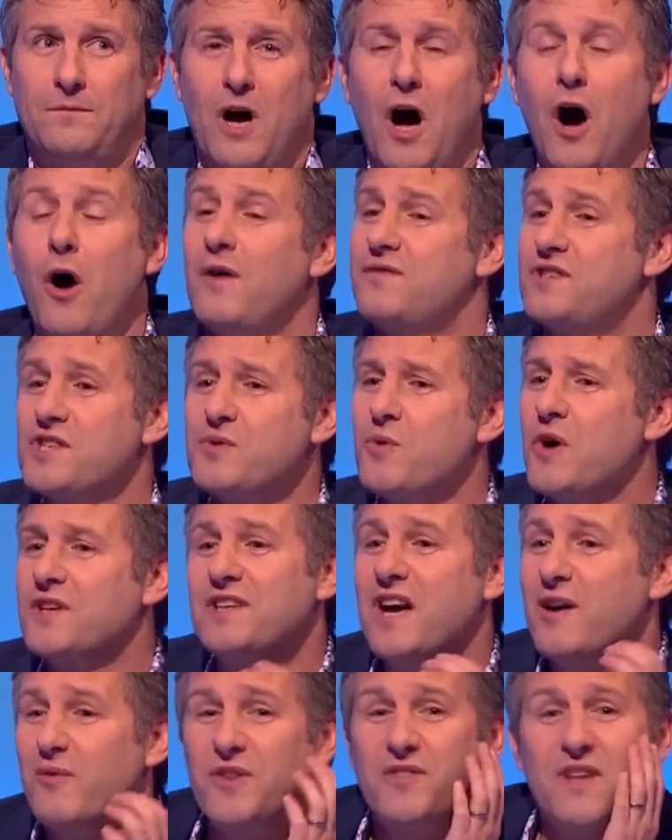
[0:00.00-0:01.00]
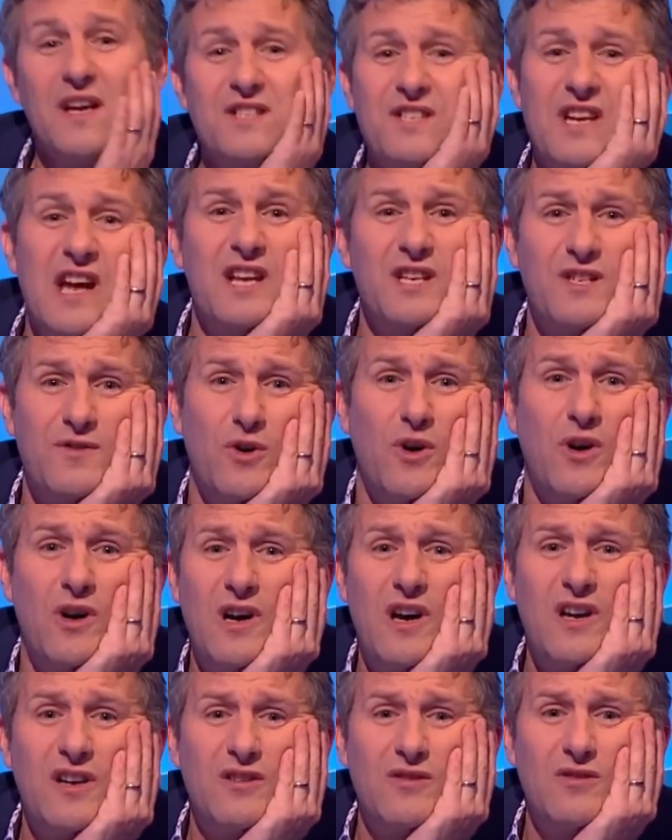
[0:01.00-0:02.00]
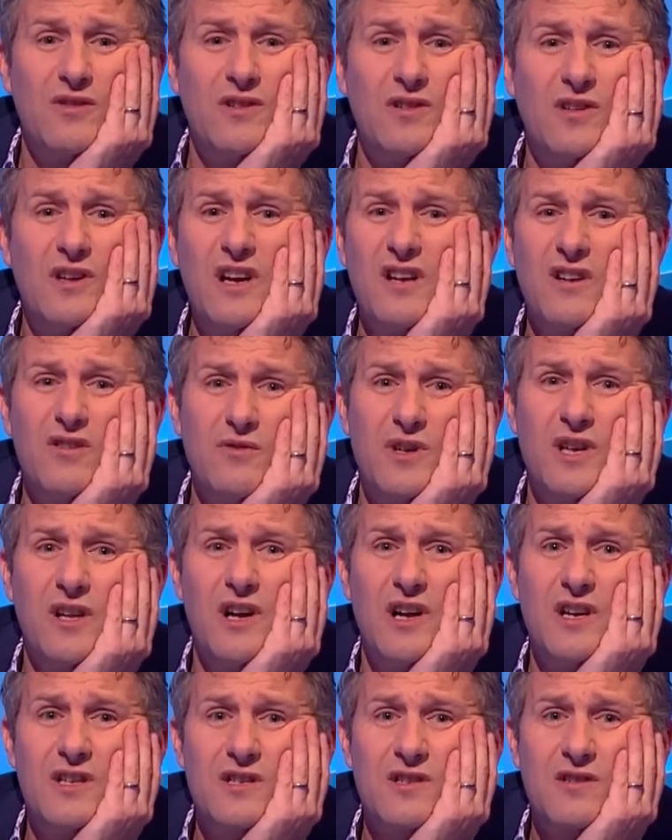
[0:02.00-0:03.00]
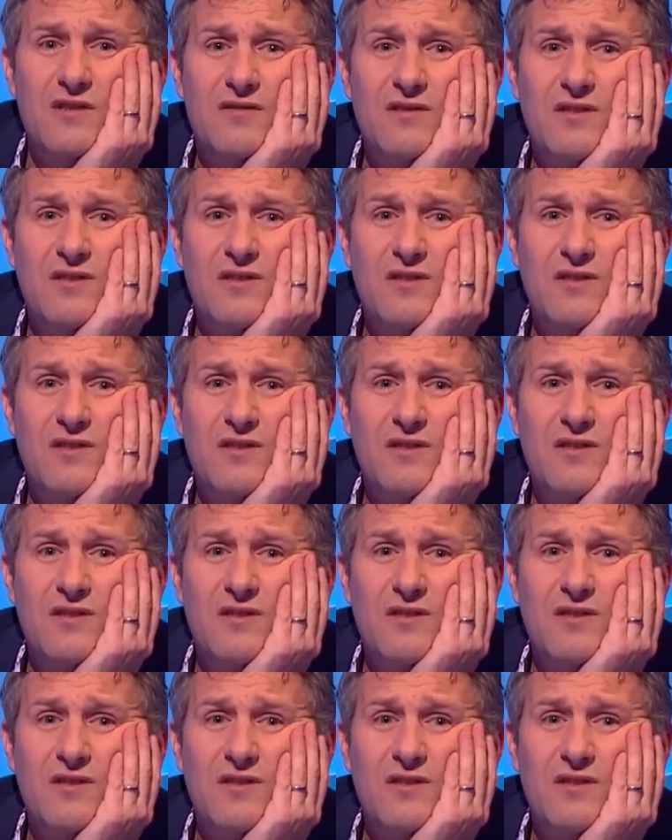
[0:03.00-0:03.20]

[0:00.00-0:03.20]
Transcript: Oh, I just worked out what that stands for. I didn't realise